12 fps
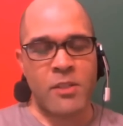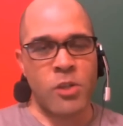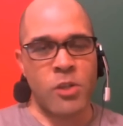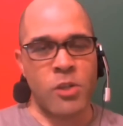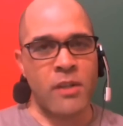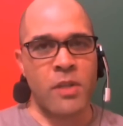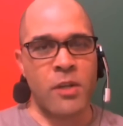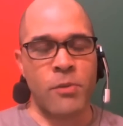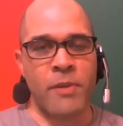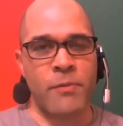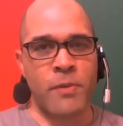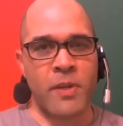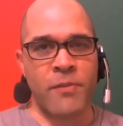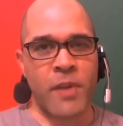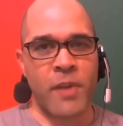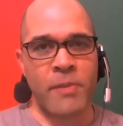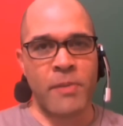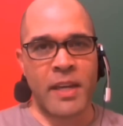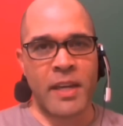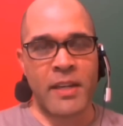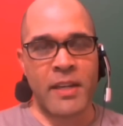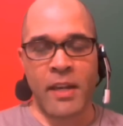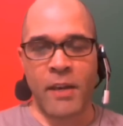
charge you a little bit for a development kit,